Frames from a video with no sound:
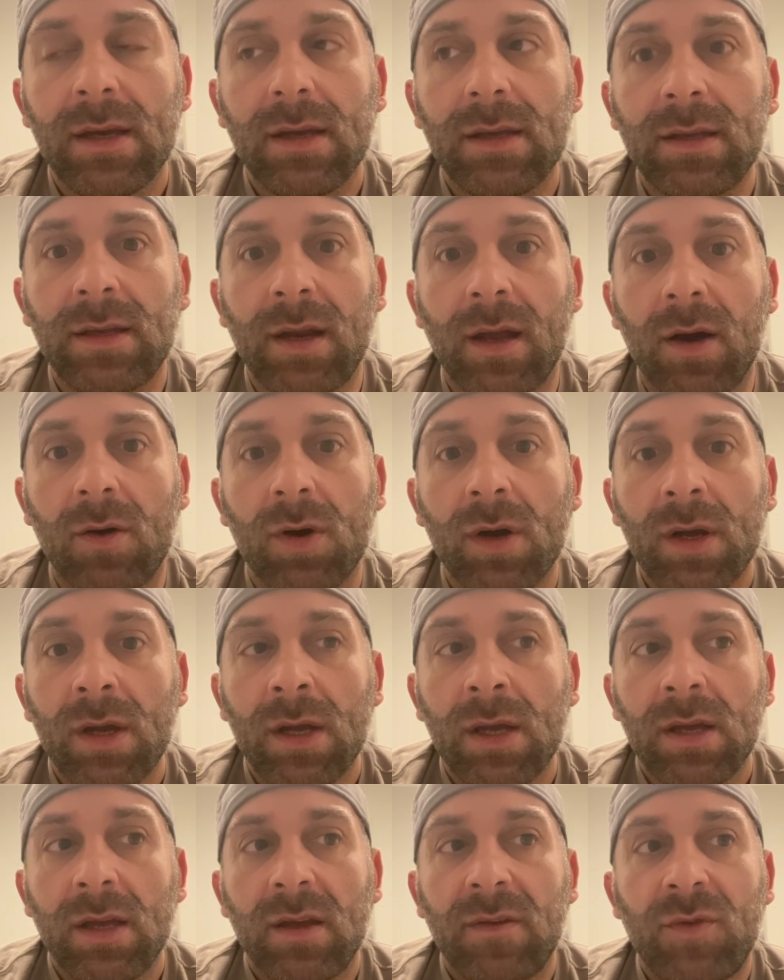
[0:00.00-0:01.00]

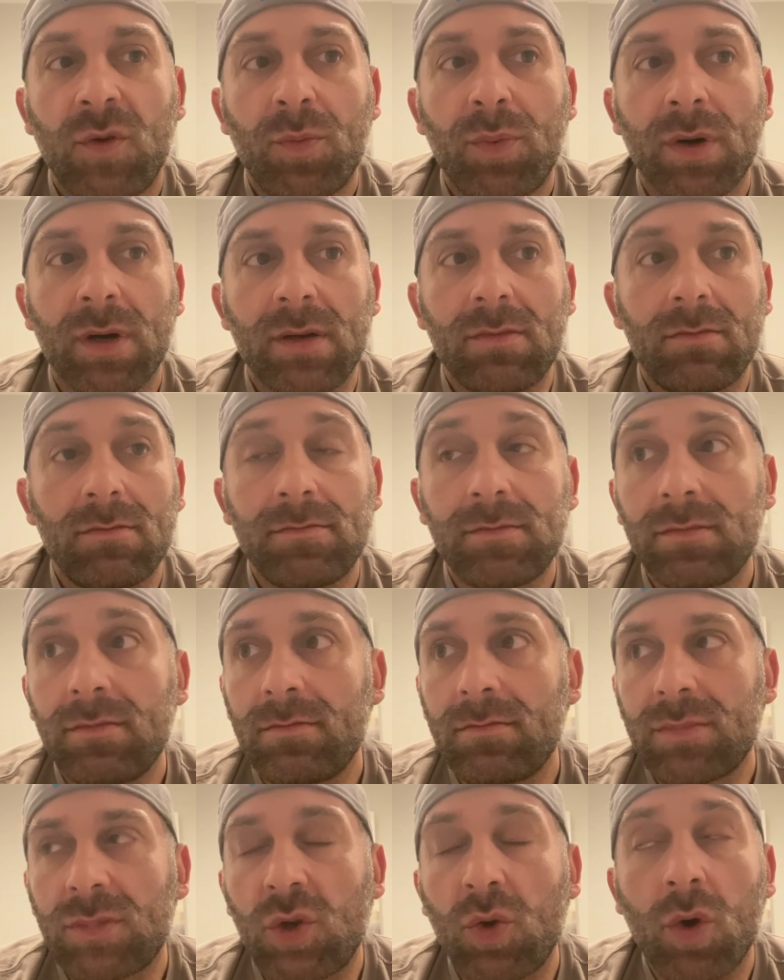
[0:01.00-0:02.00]
If you put
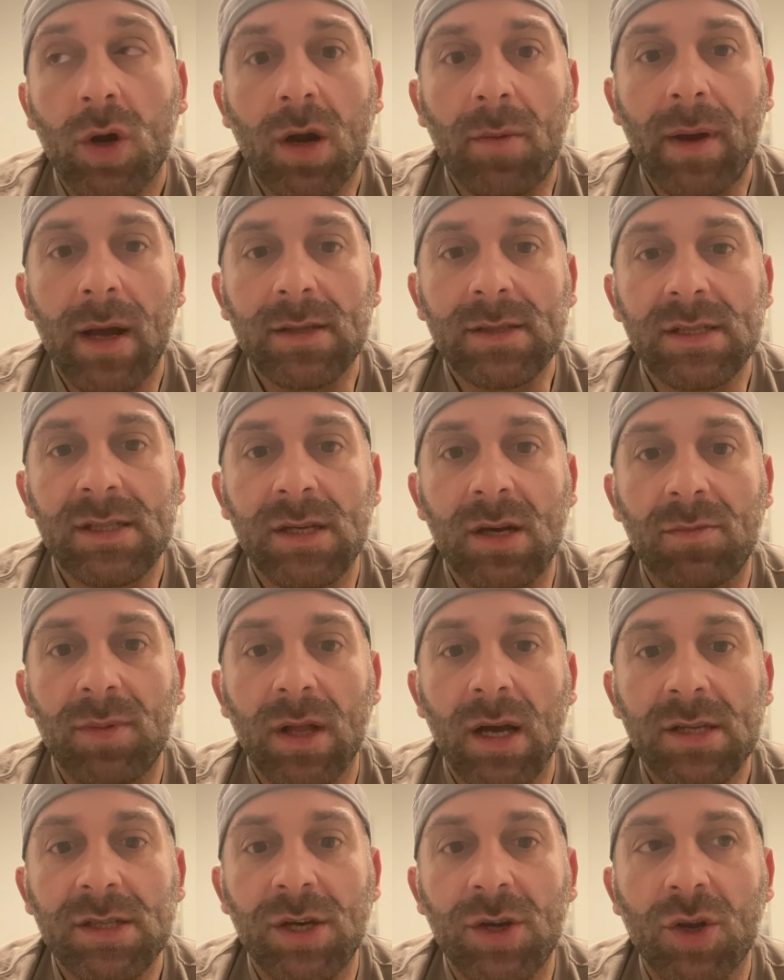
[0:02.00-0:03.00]
200 pounds of cinder
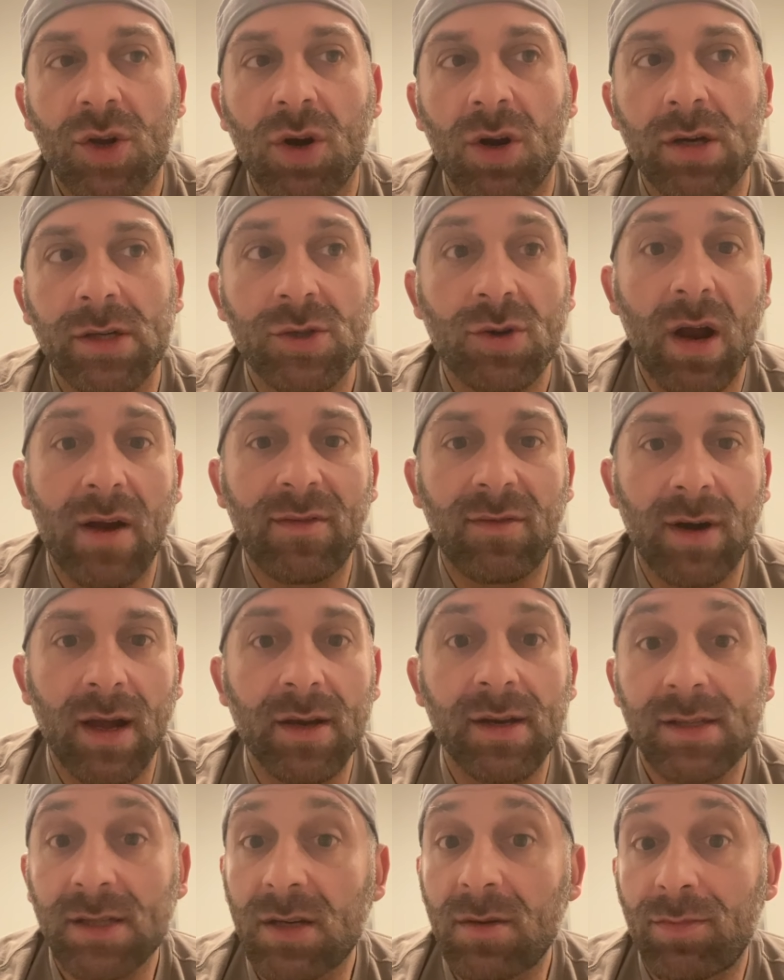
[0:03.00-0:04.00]
blocks in your car and drive around,
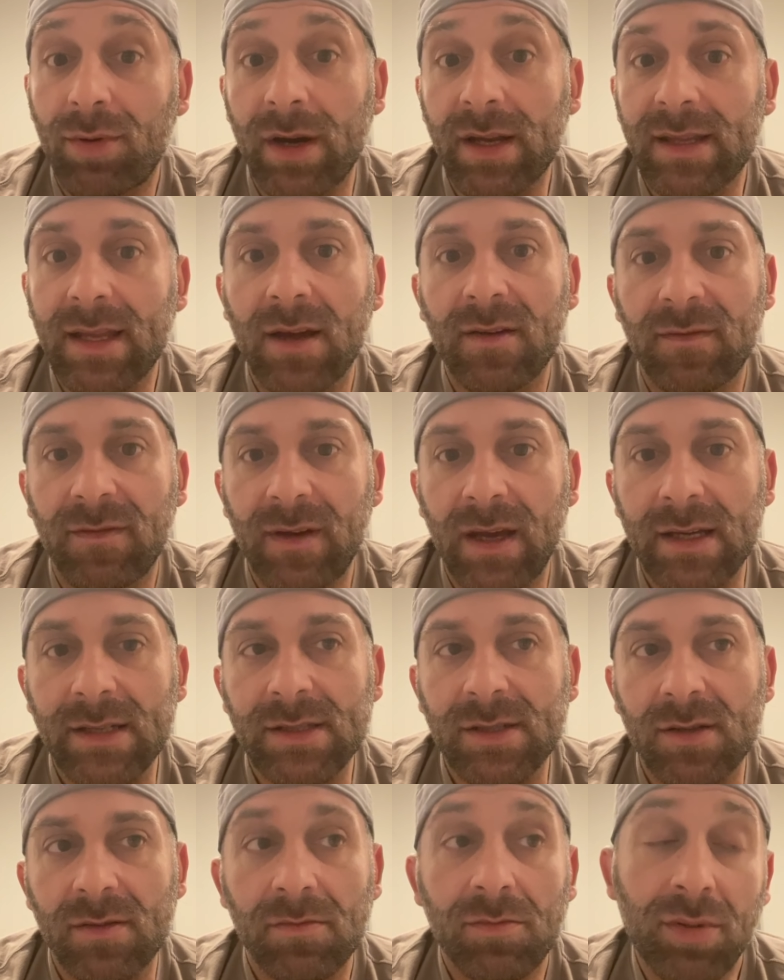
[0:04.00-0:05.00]
it's going to break down
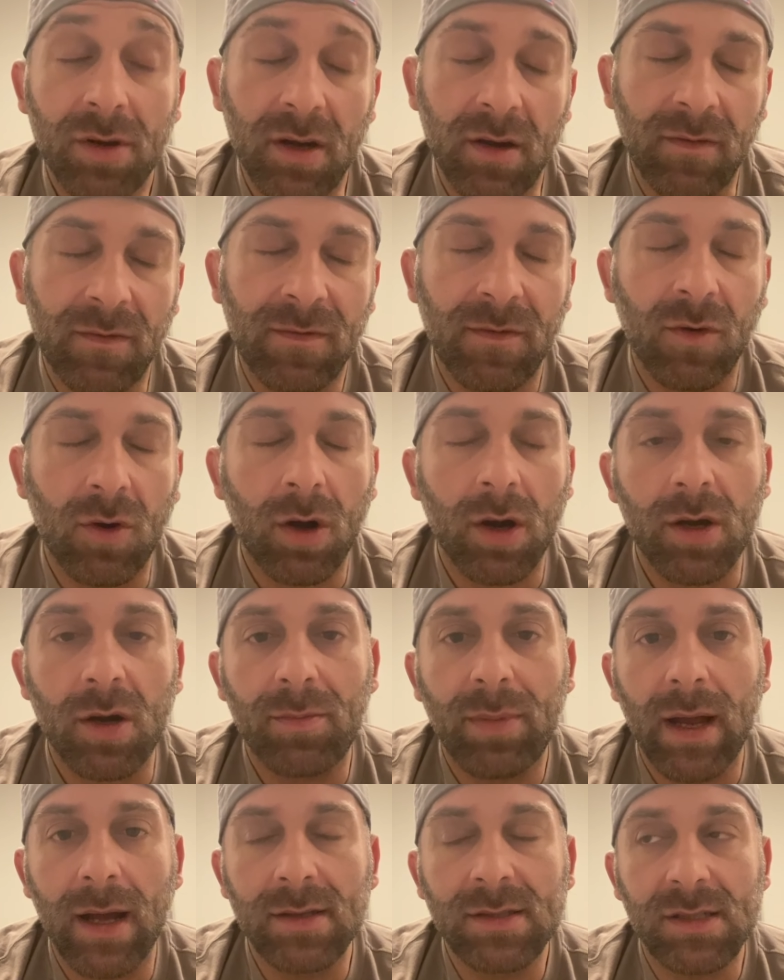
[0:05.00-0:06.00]
faster. Put in 400
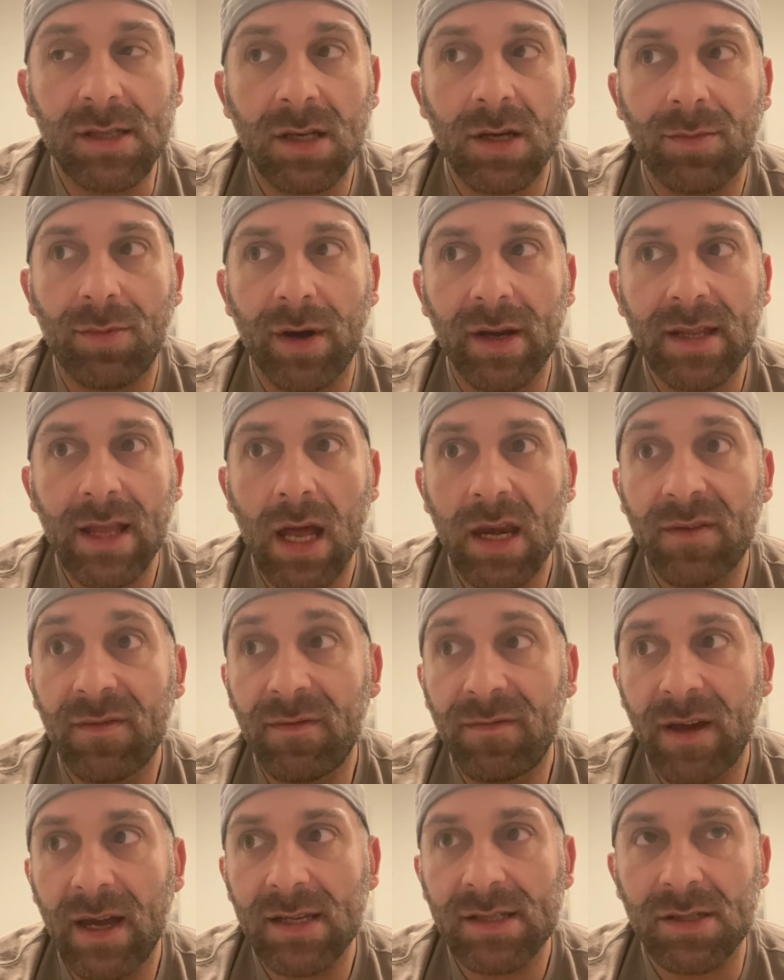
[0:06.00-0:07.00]
pounds, it's going to break down even
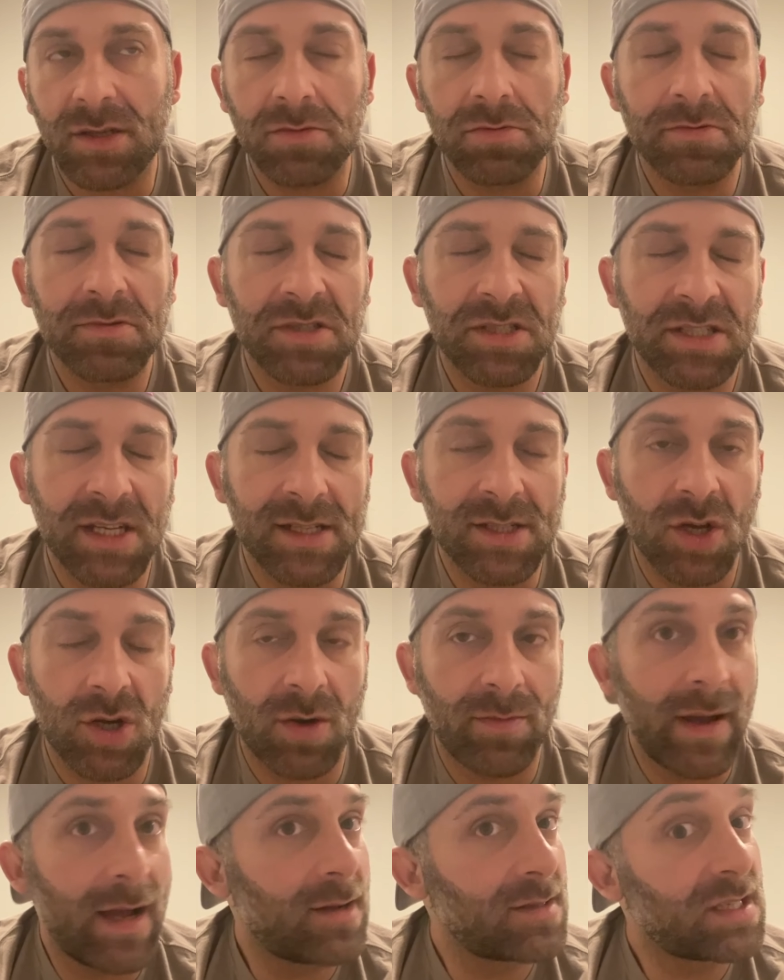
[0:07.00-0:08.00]
faster.
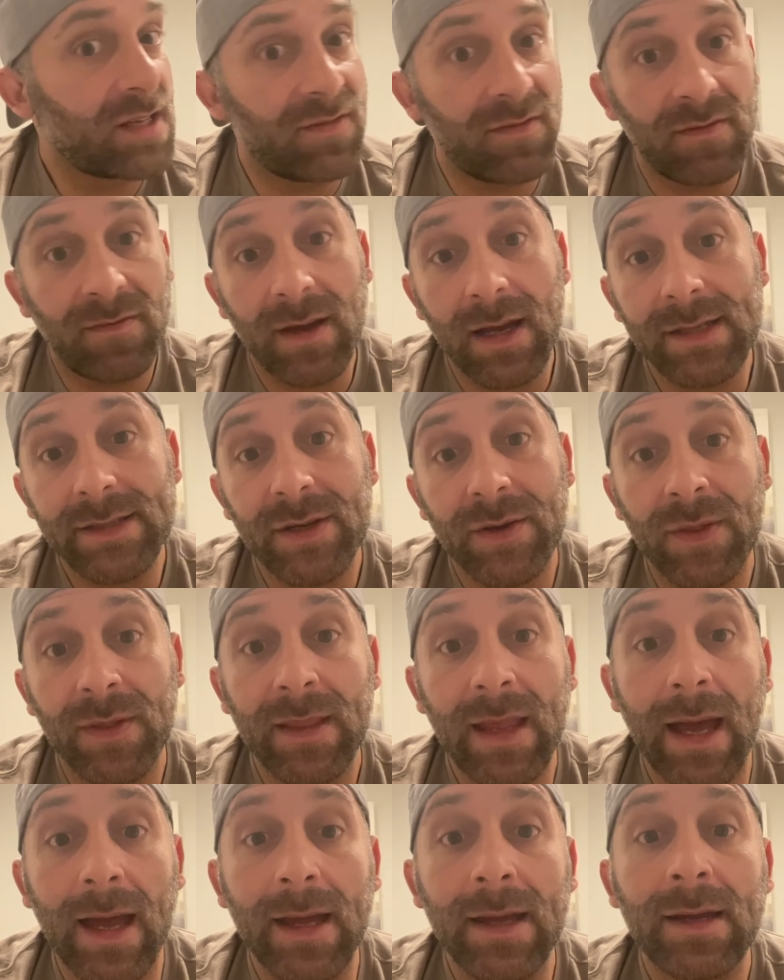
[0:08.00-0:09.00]
600 pounds, even faster than
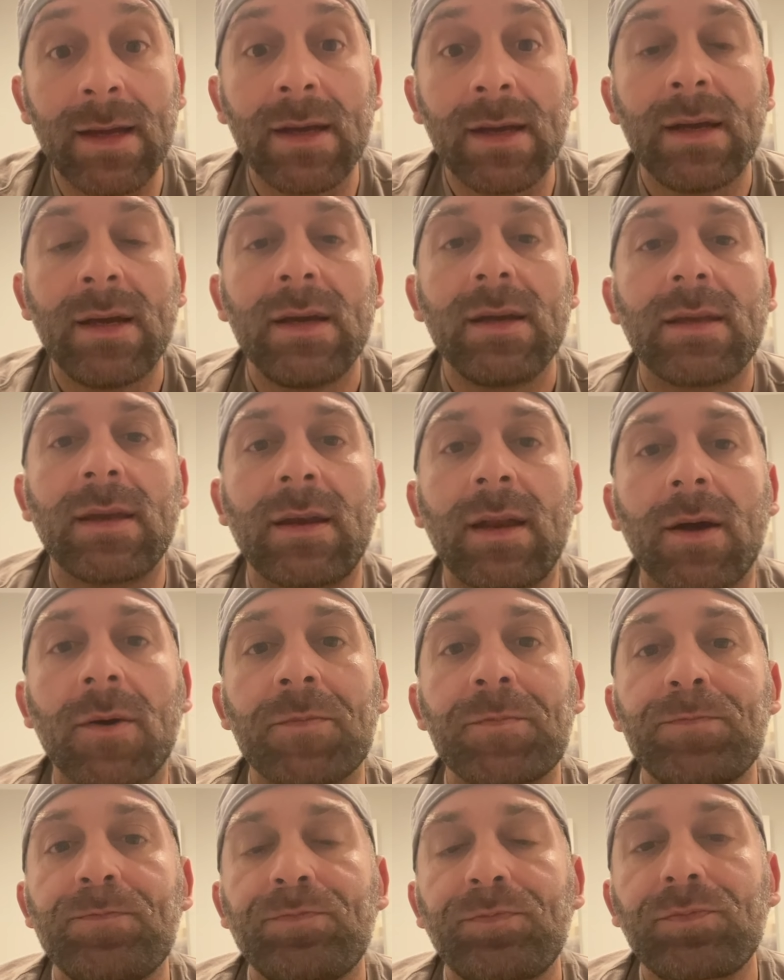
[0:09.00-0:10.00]
that, you know?
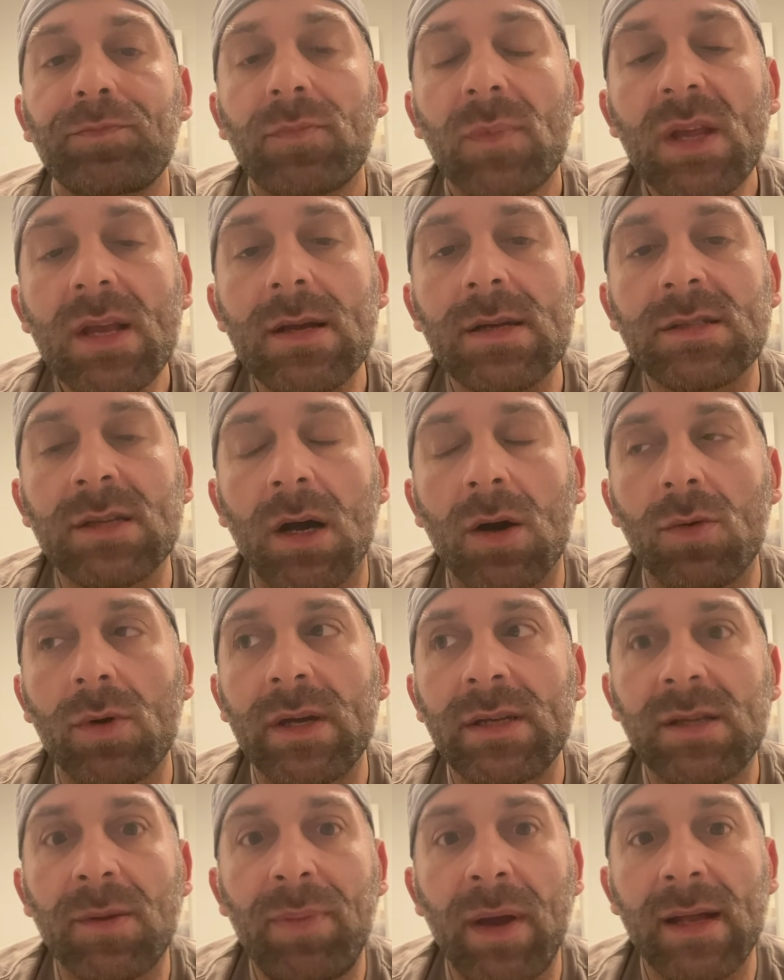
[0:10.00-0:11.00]
So
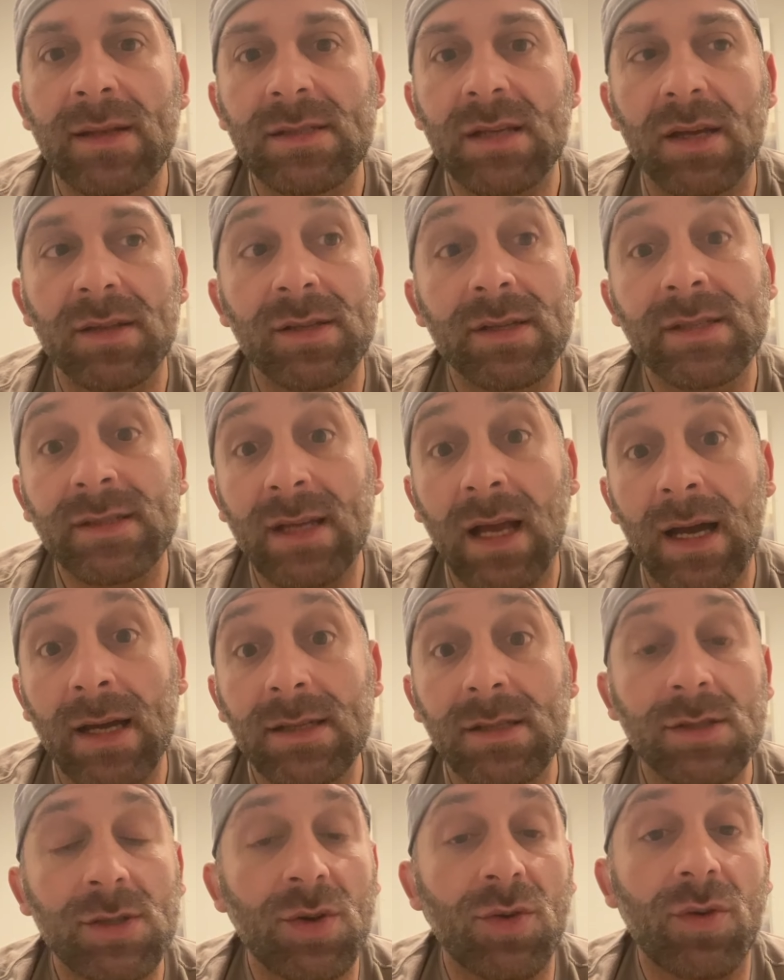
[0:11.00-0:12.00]
it depends on the
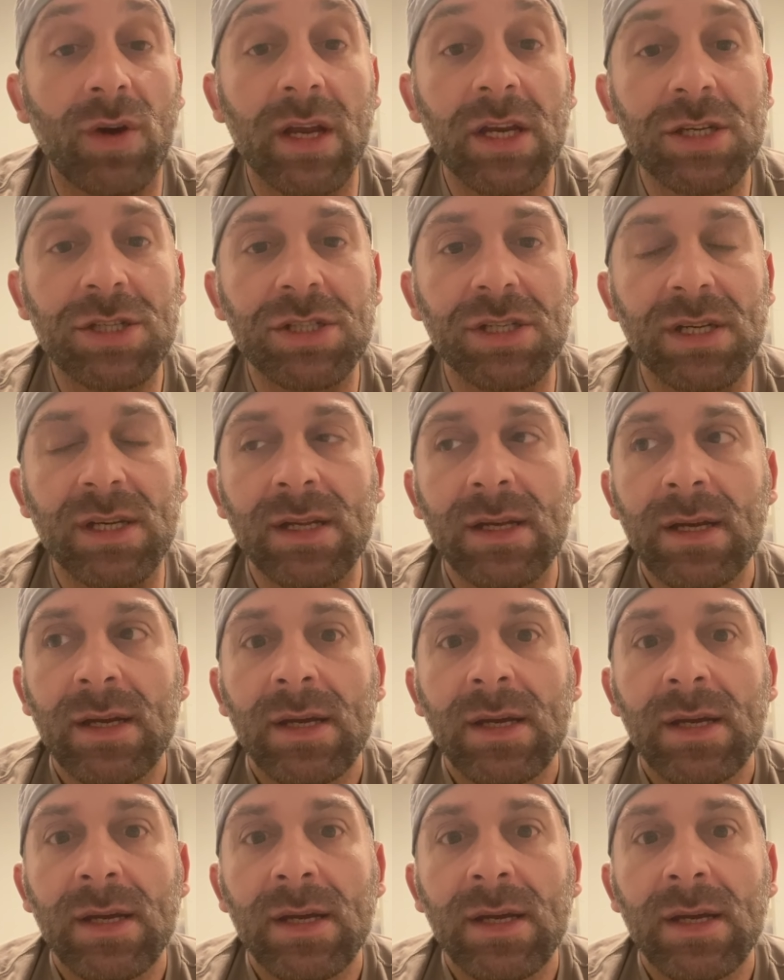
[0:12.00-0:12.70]
size and duration.